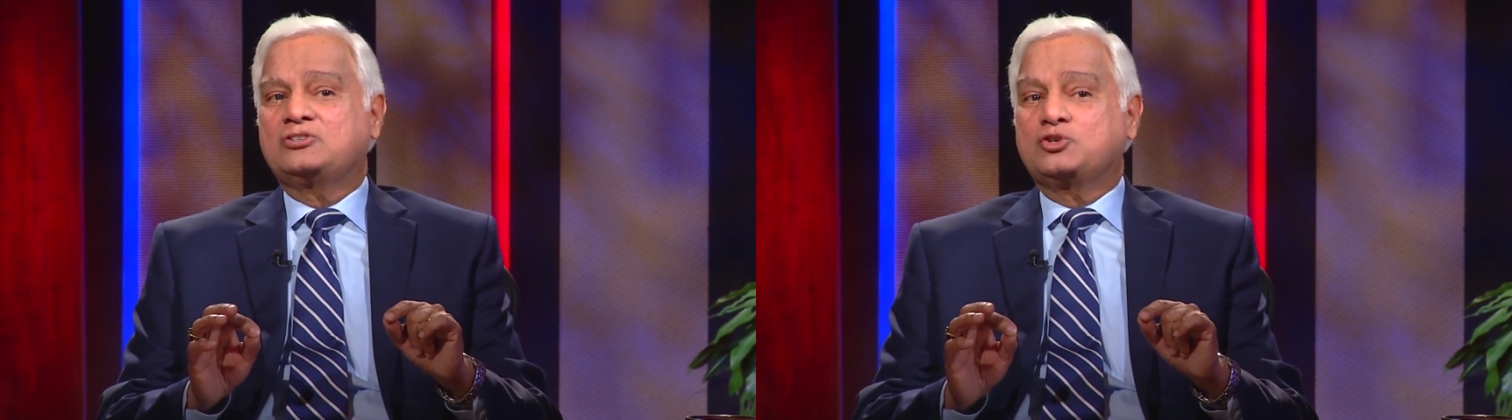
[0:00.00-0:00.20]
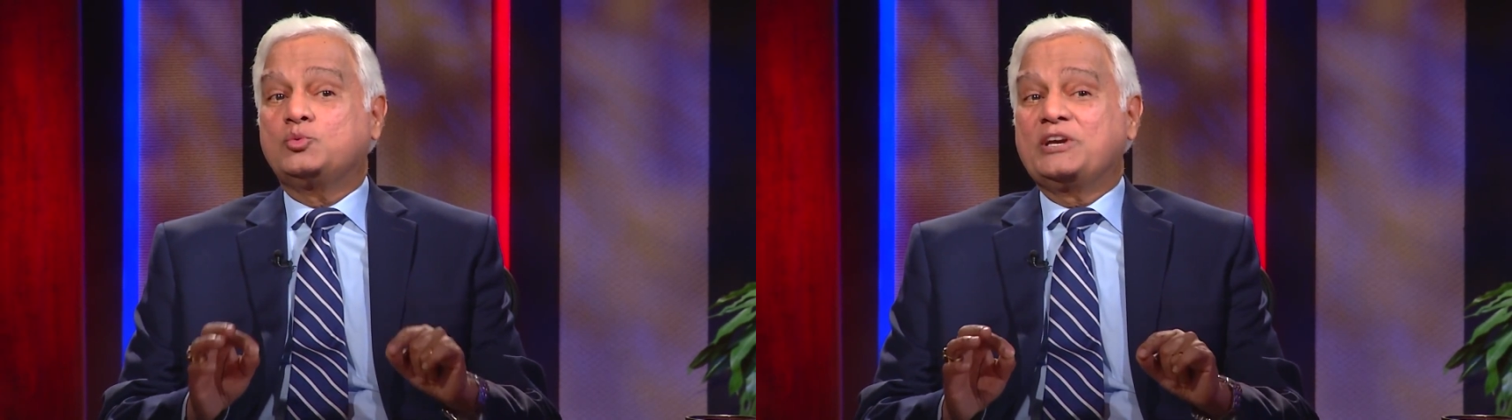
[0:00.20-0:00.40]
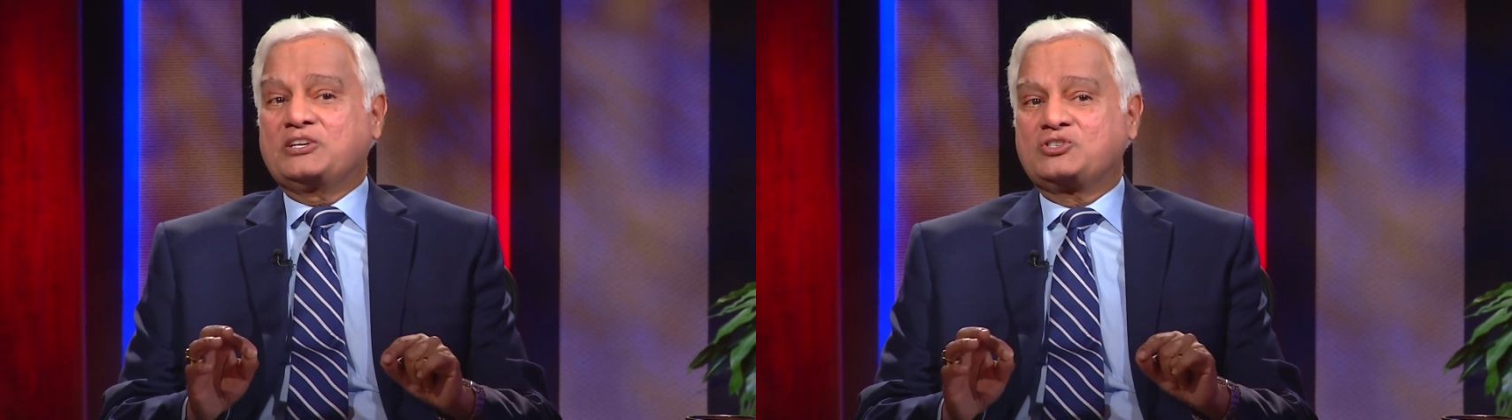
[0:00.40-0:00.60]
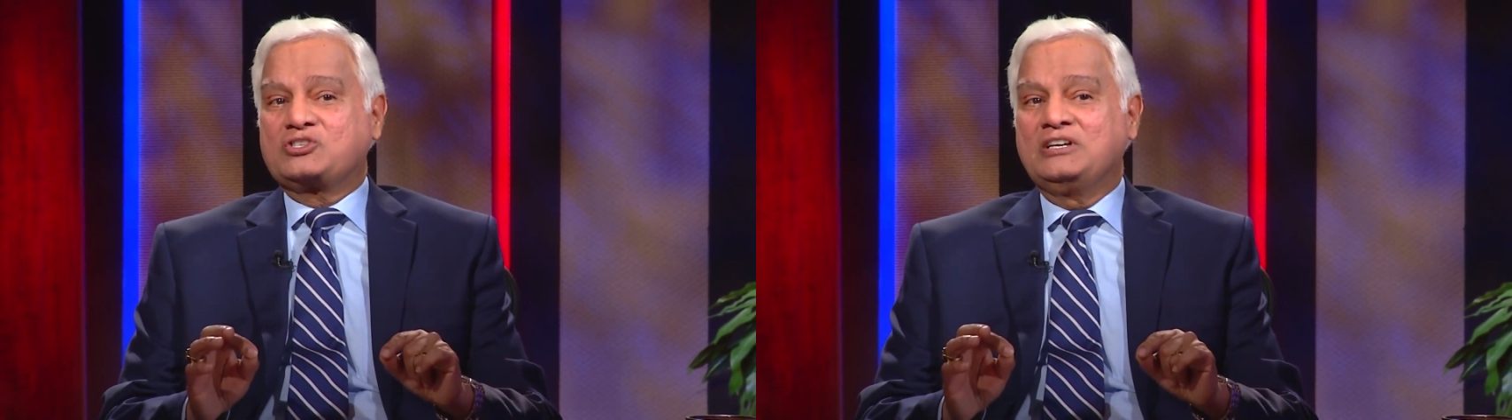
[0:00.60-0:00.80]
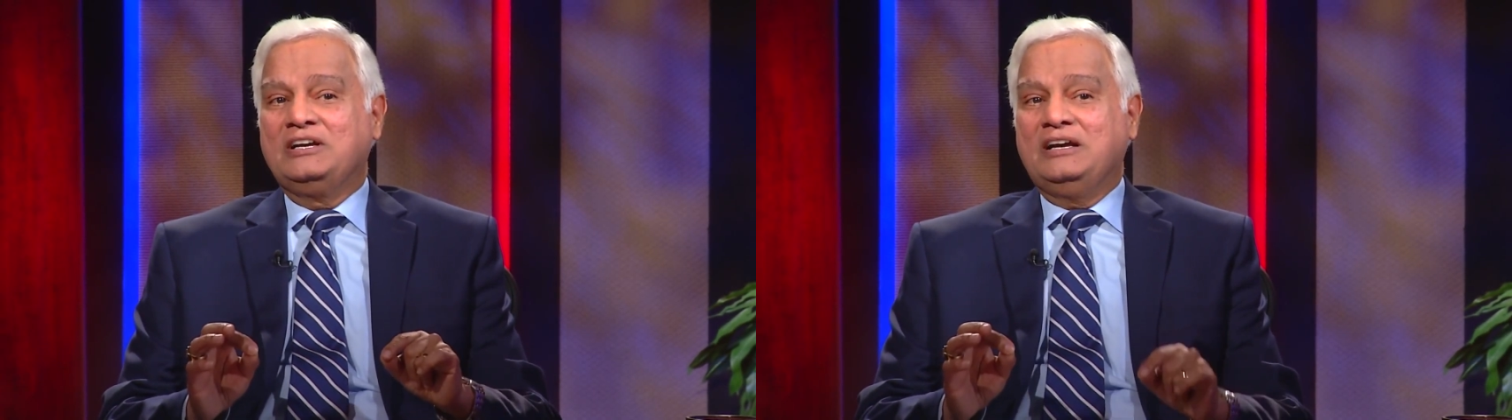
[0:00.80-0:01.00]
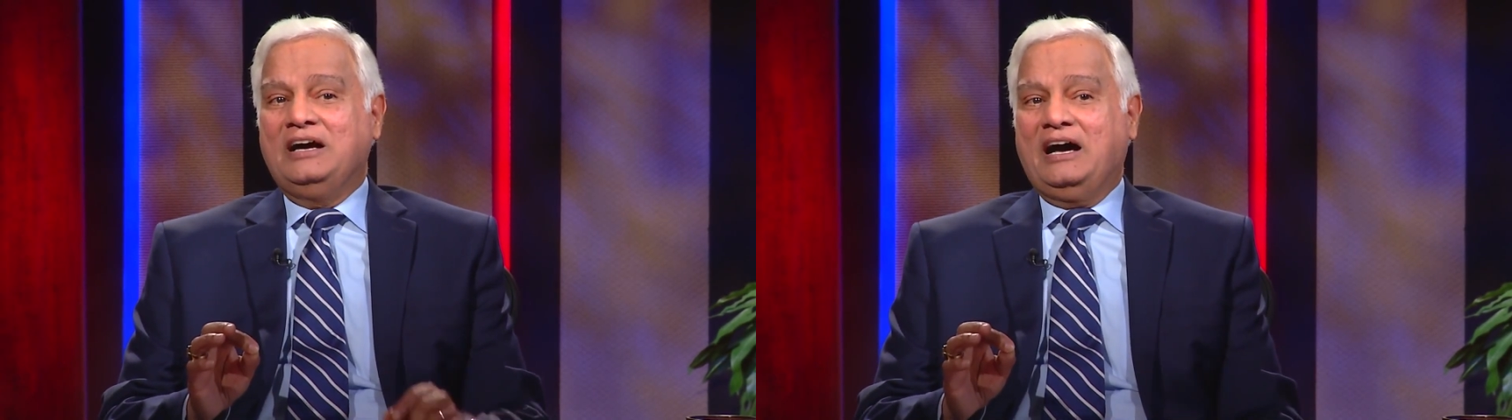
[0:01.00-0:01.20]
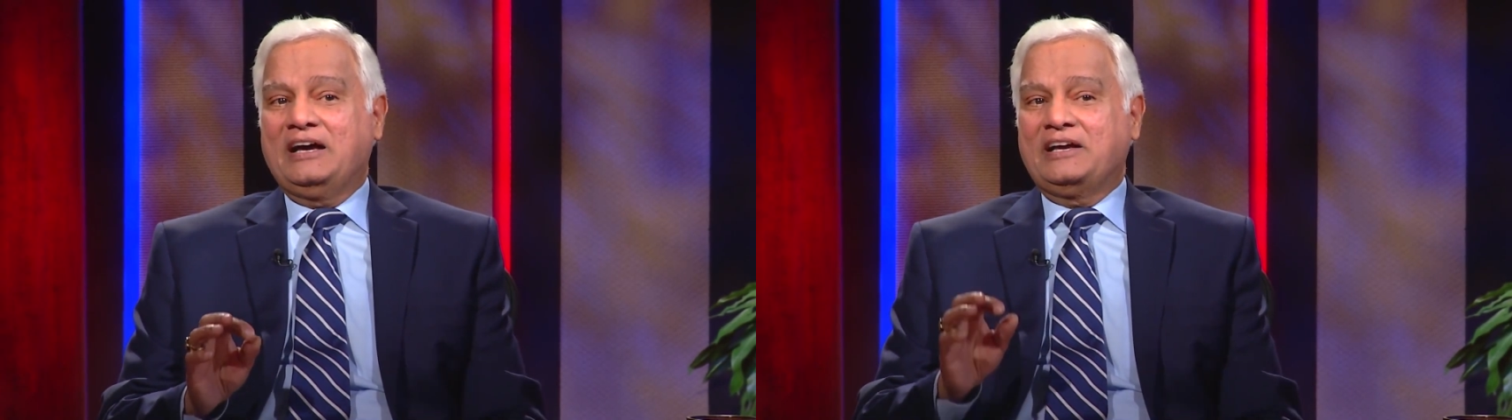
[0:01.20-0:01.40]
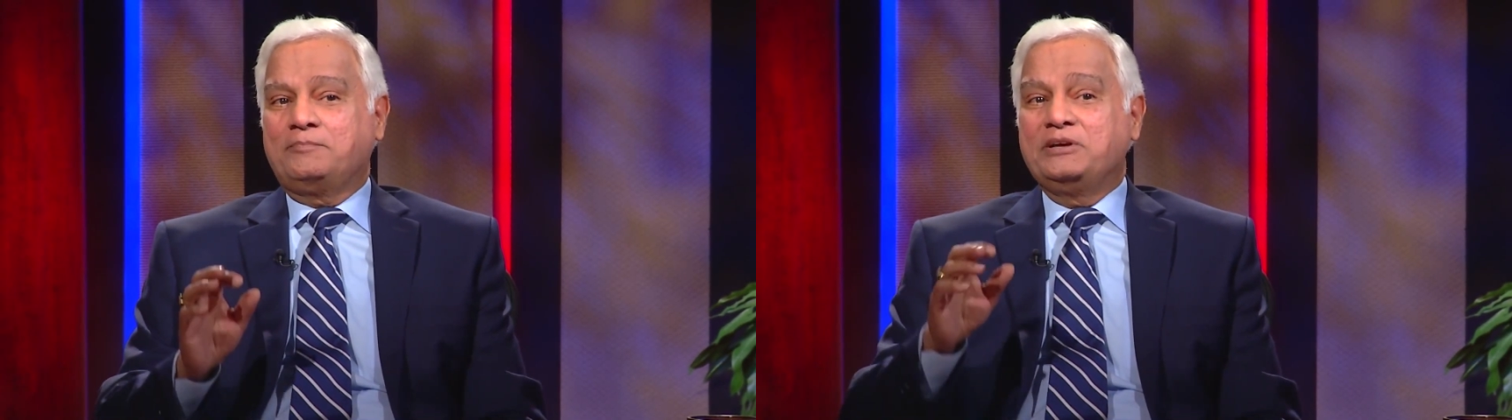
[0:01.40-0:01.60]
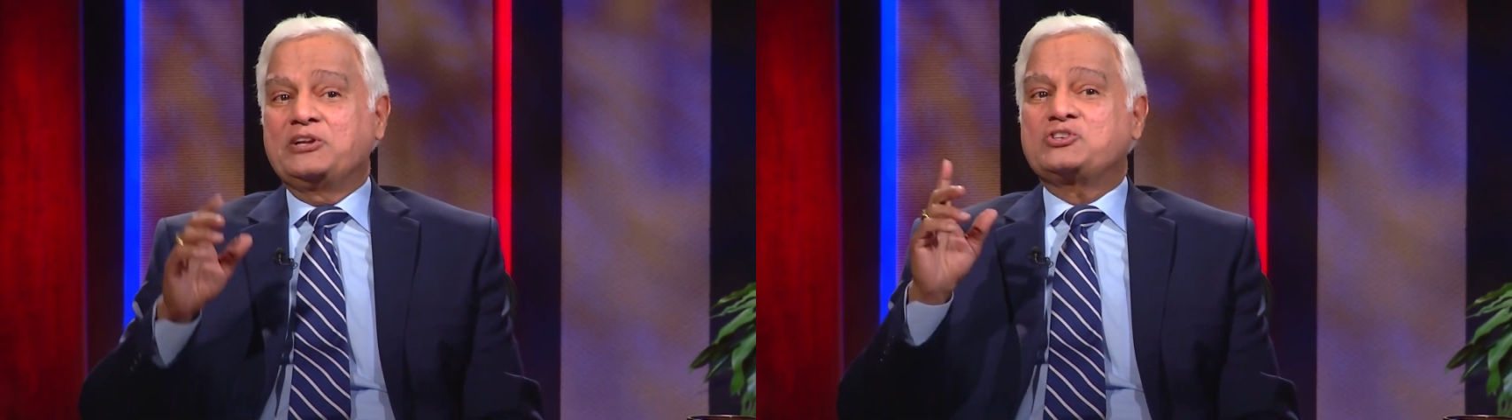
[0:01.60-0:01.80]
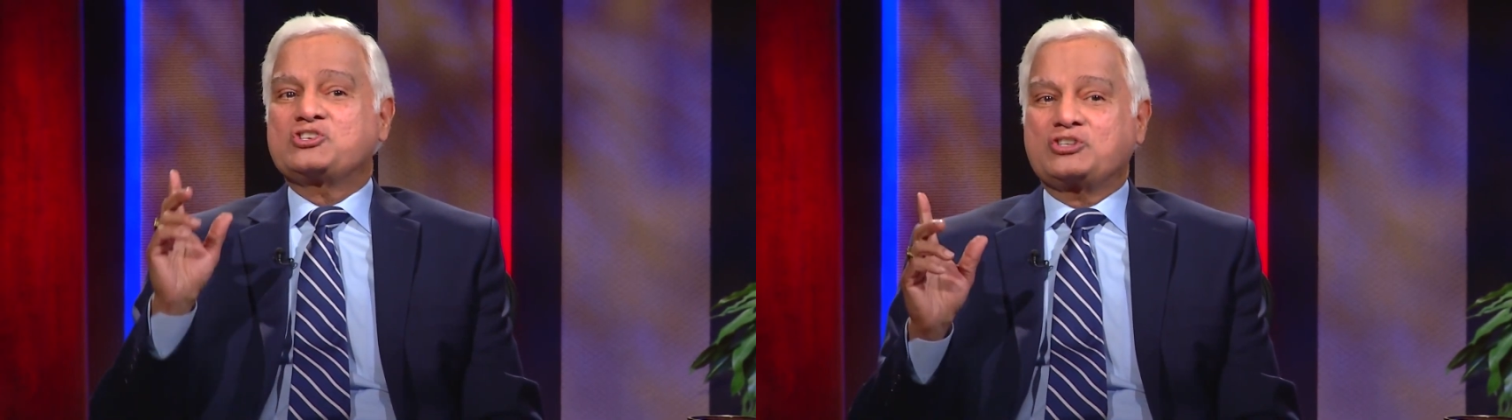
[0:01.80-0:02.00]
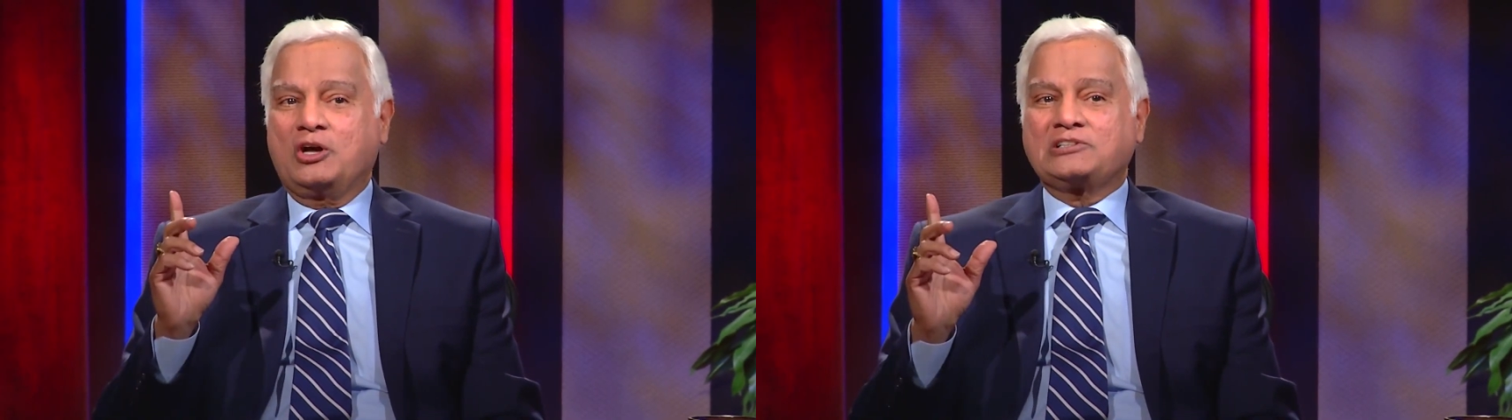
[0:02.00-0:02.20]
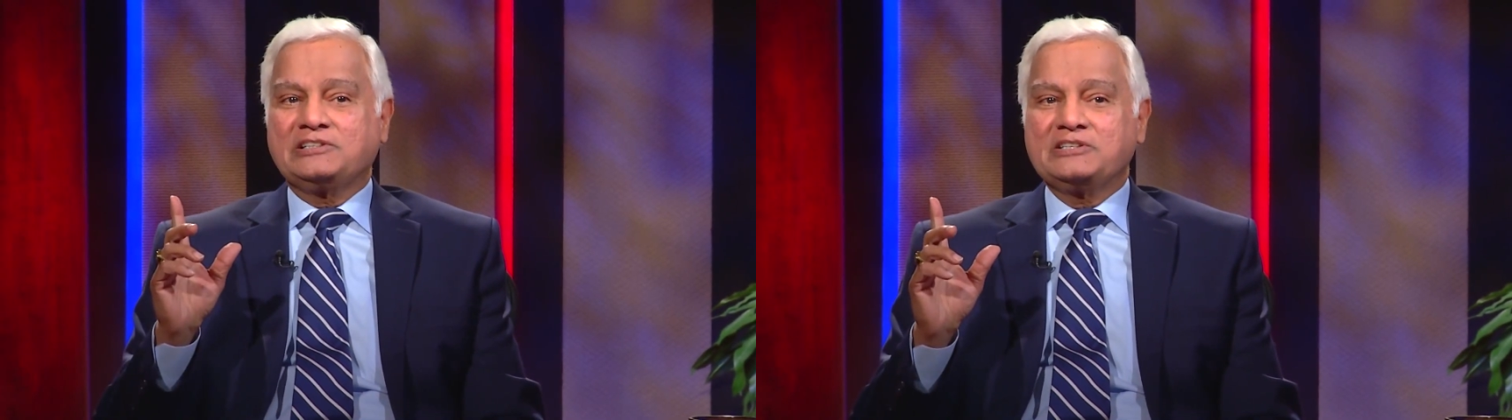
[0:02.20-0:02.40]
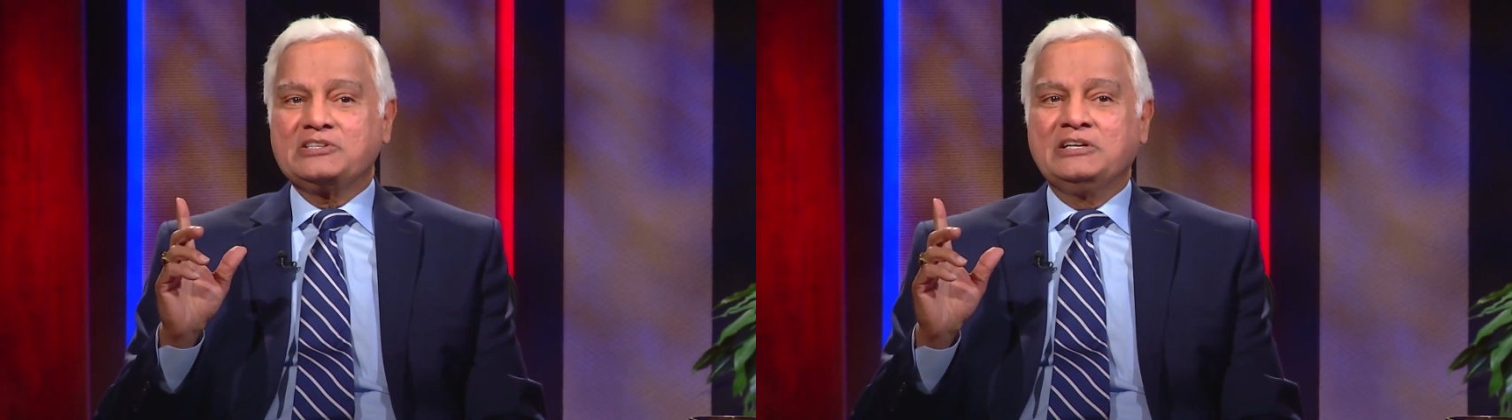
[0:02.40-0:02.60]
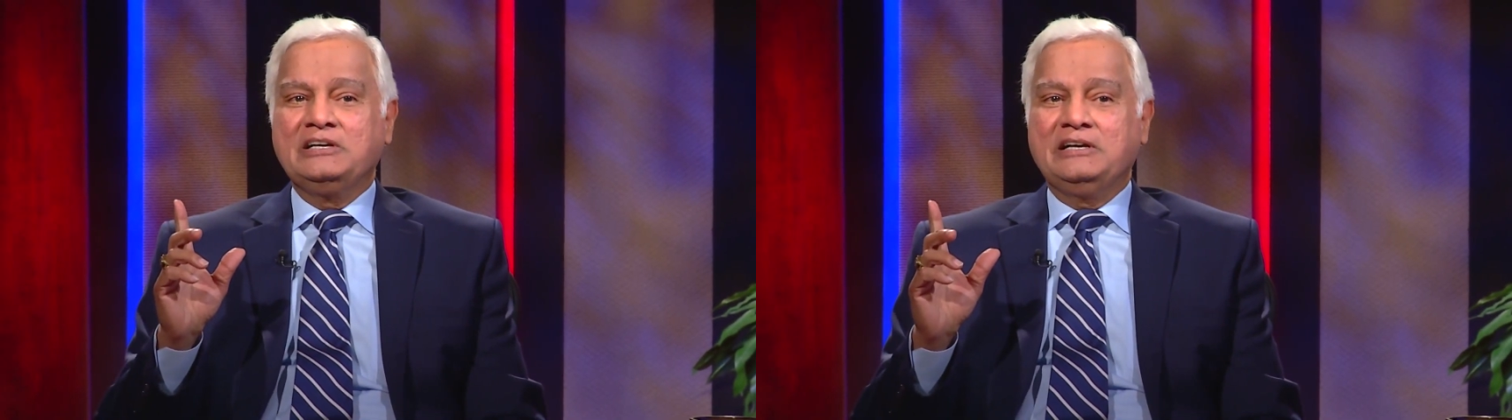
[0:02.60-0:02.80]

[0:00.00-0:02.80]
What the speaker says: 2 weeks. I had been in Scotland